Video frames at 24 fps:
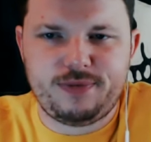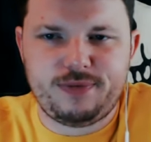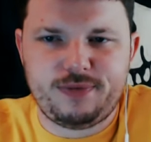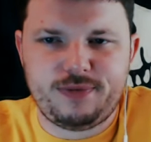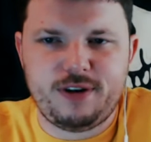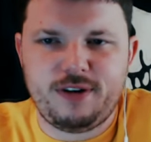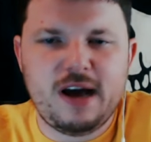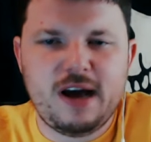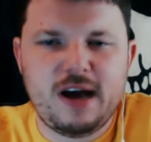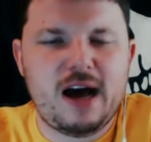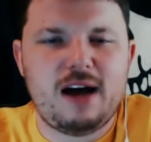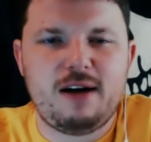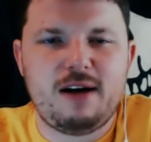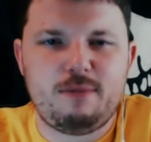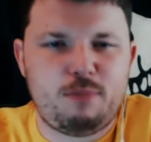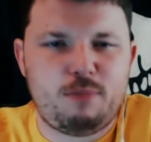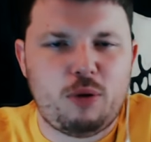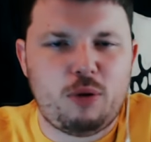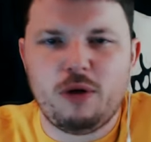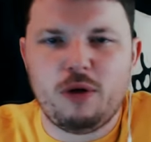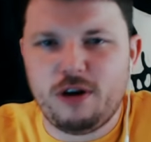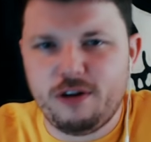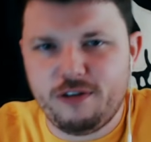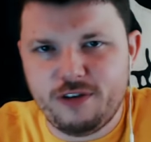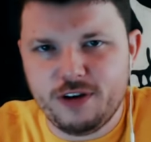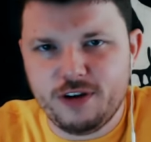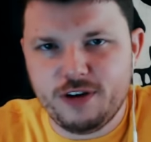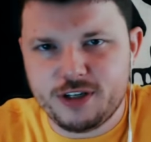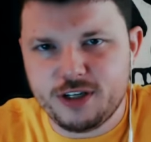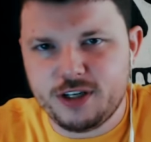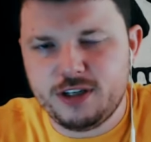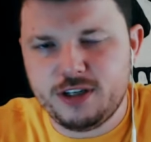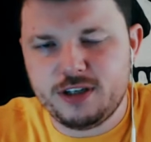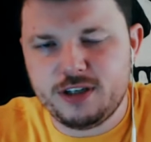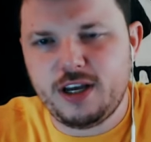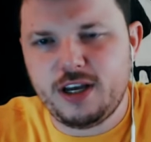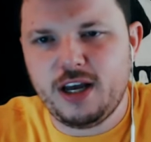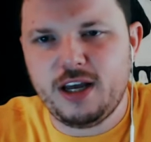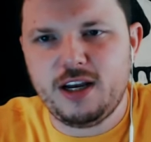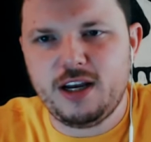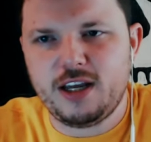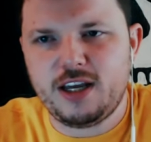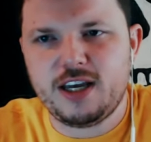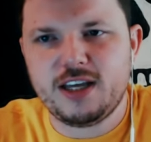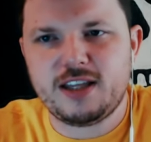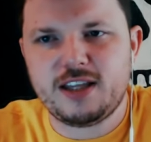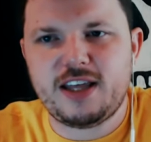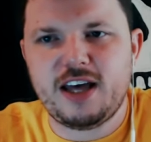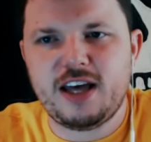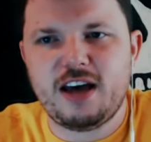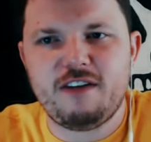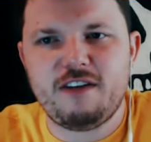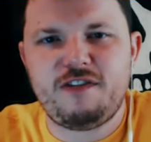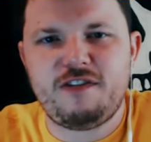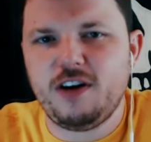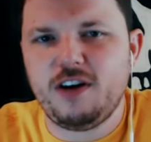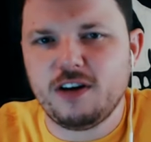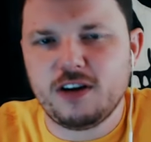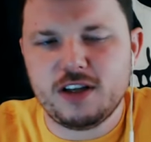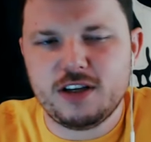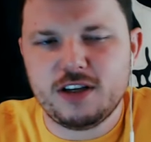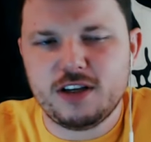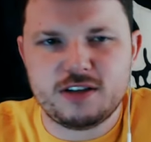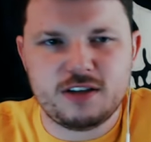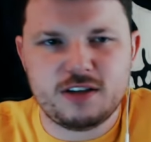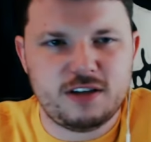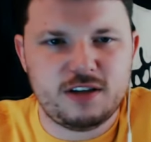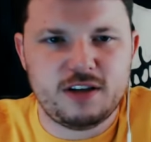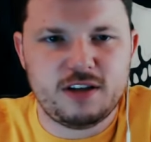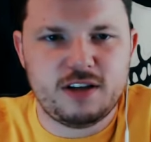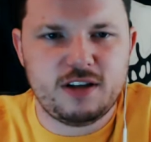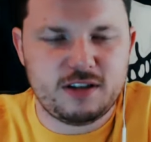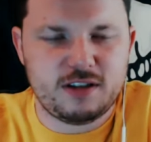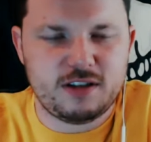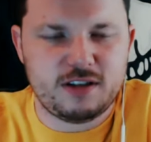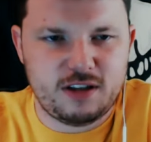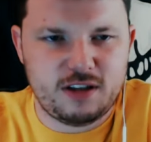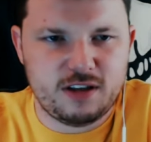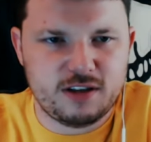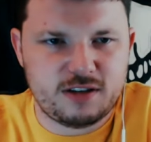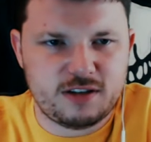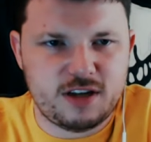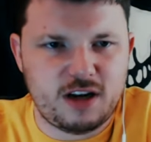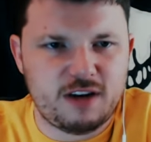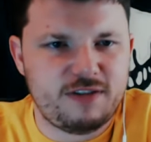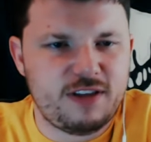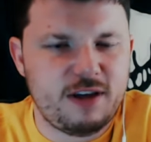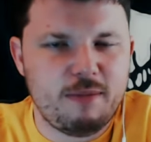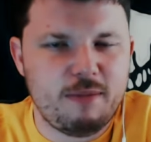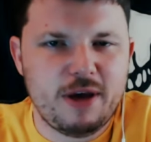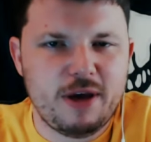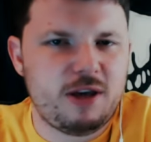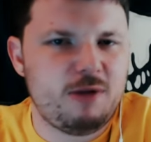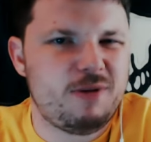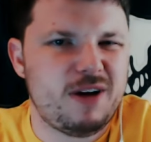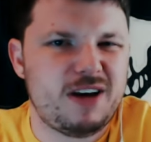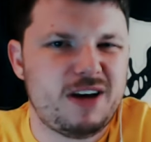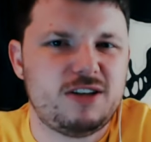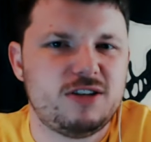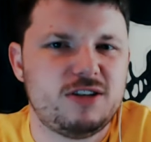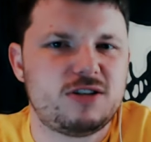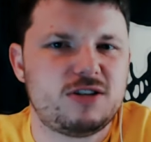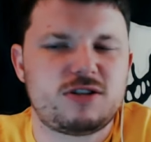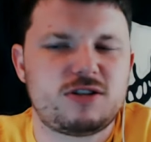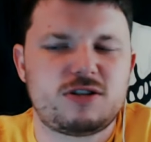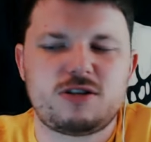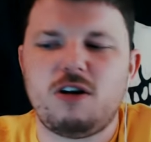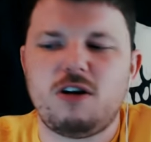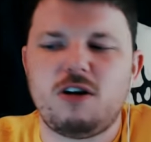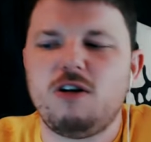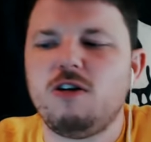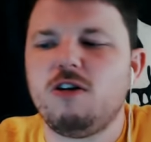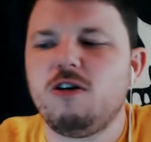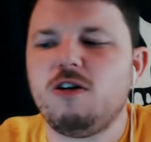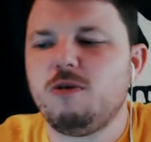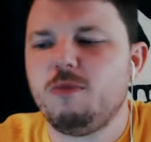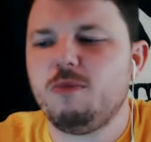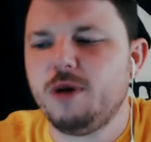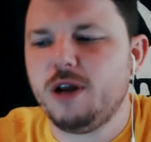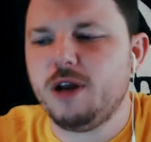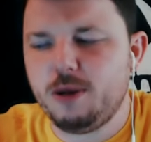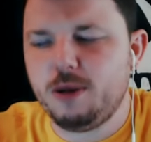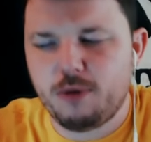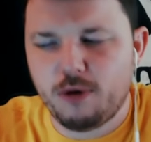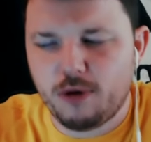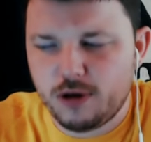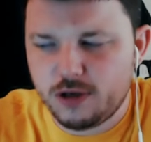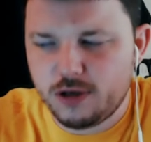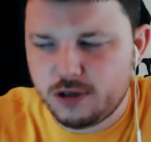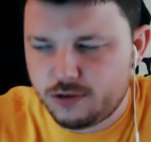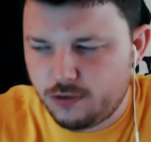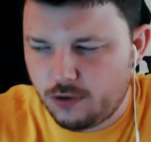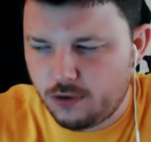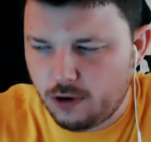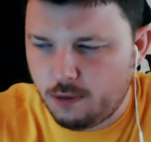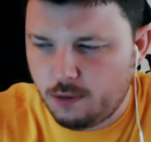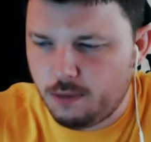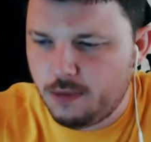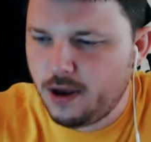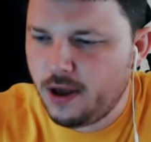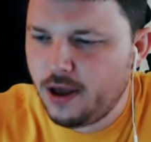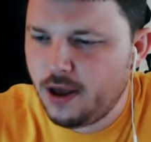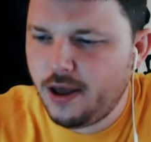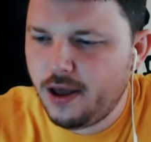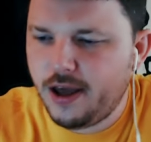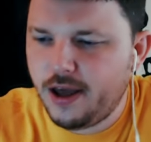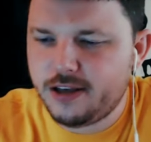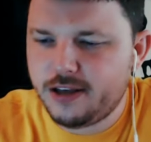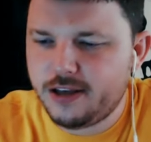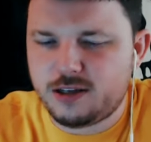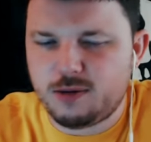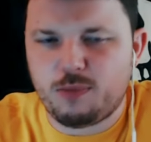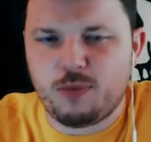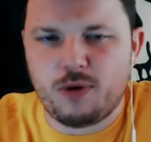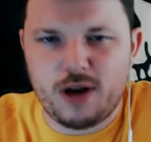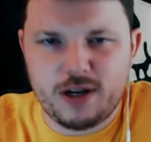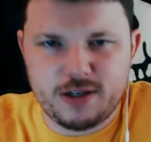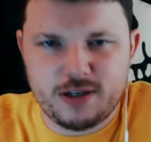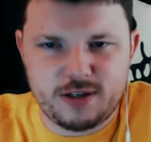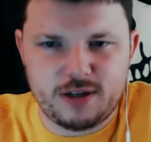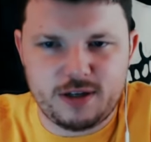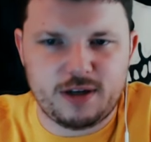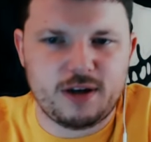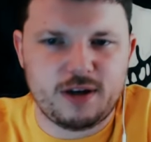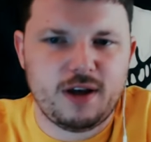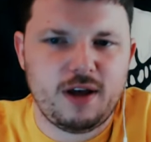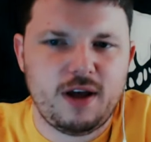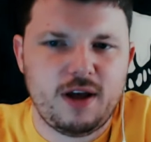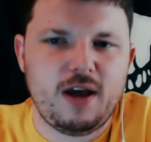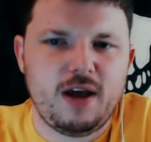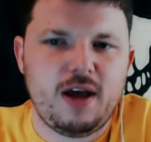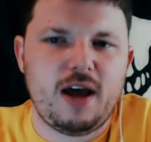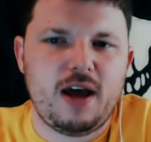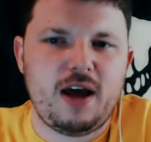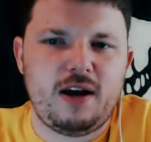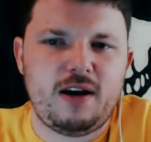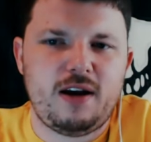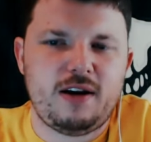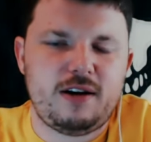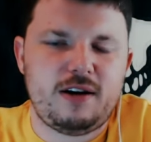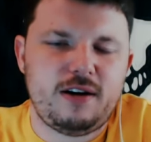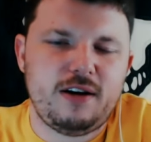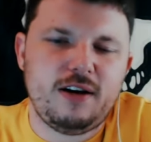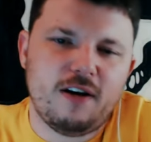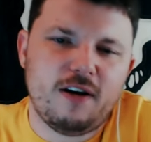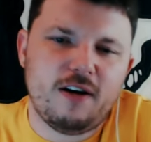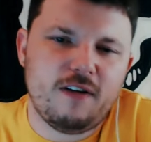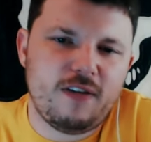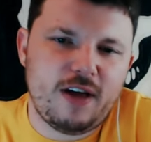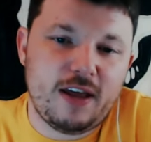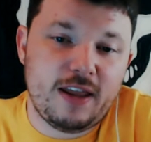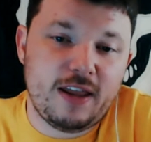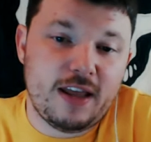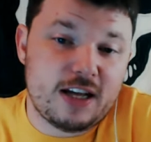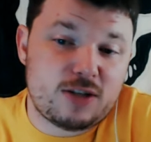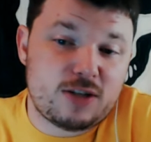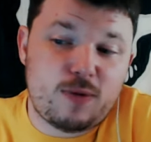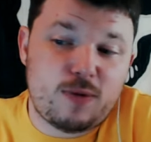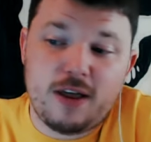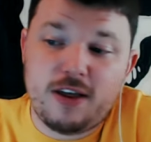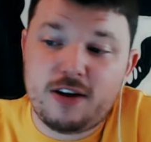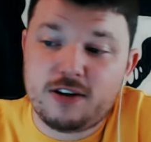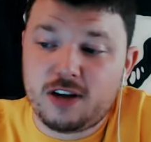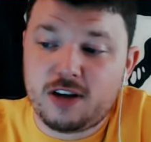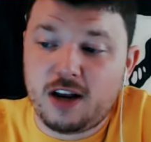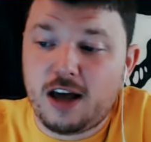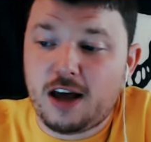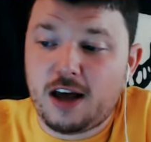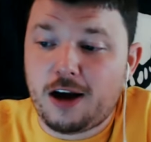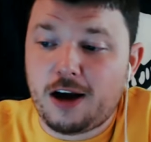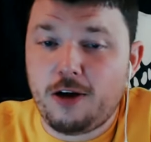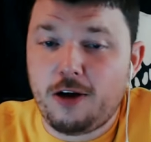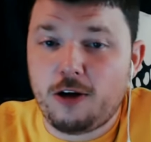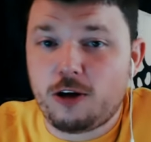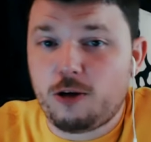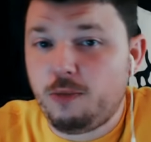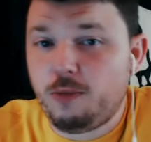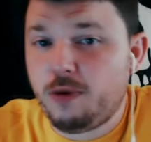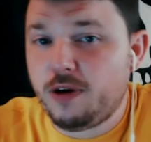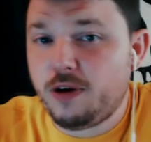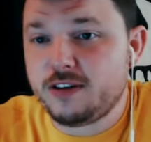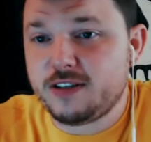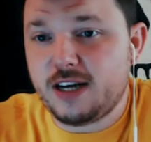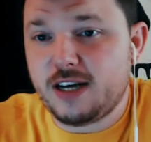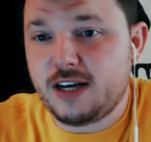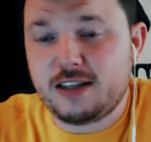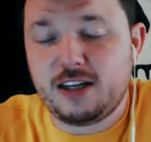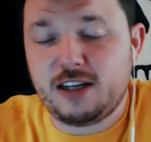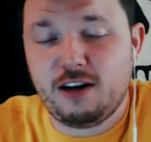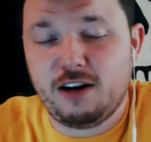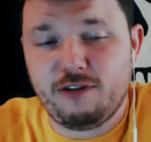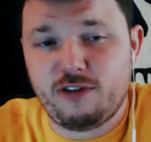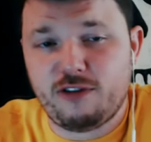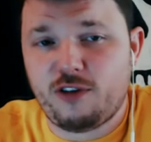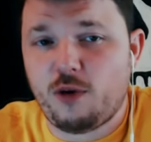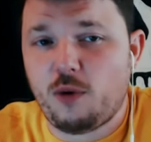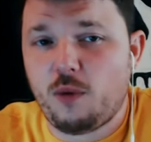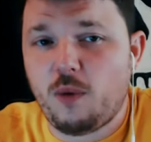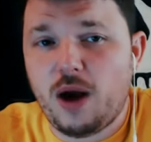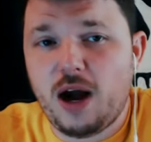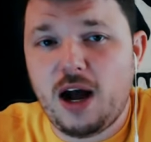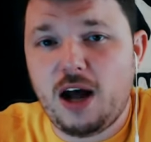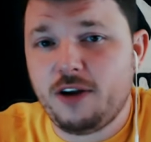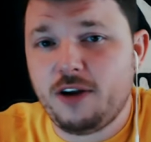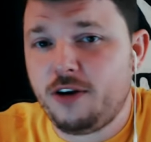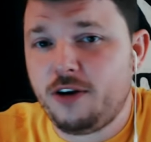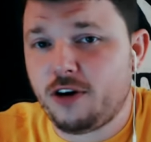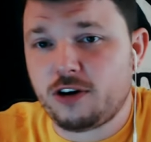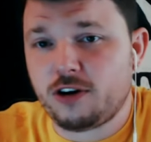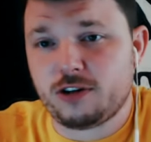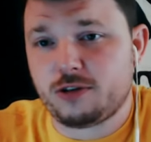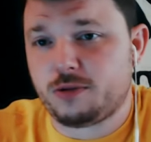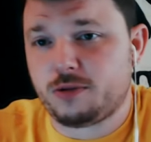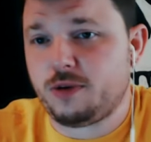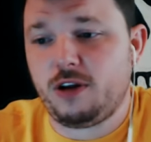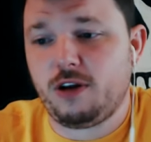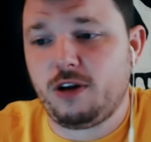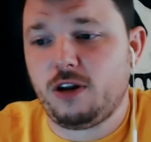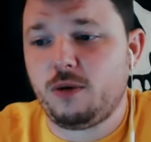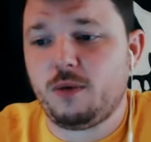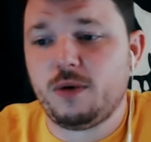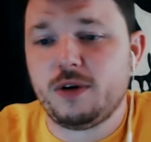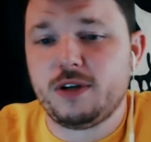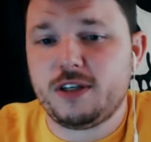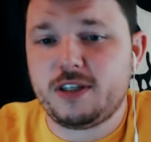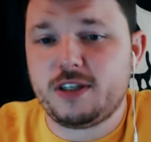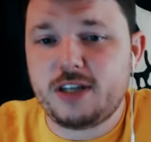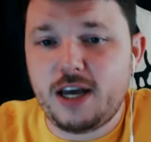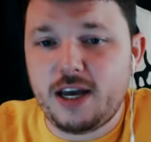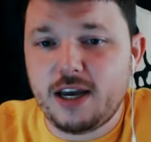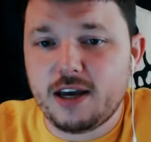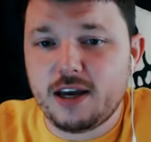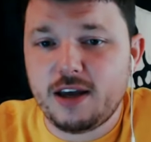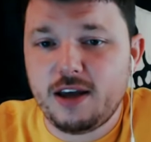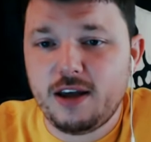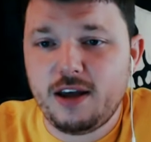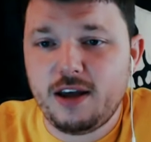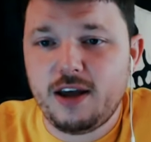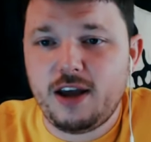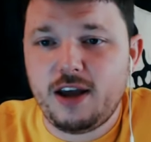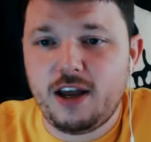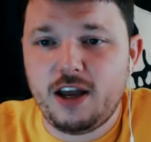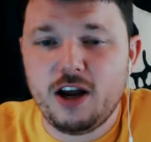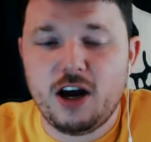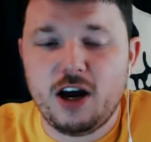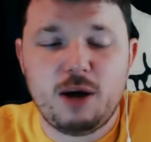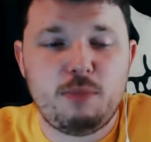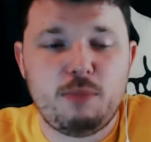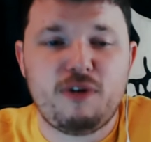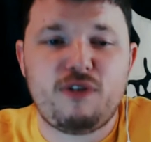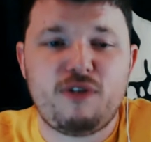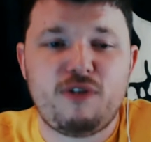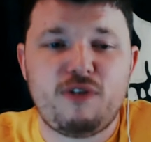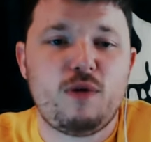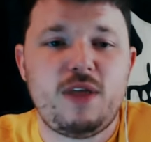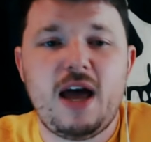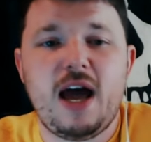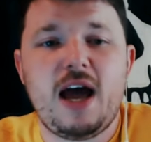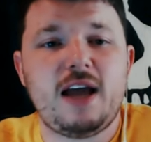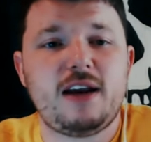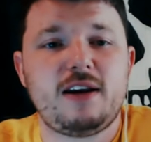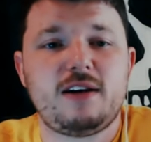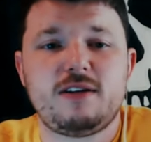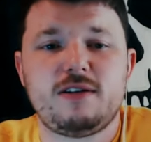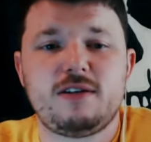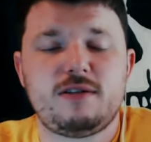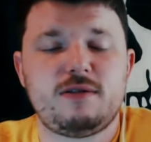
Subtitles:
they're not point efficient, and to get that fearless and the stuff they make you pay just so many points for them, it's depressing. And and that's why there's a lot of Nurgle players out there. For a while, Nurgles were the only ones to take. And before that,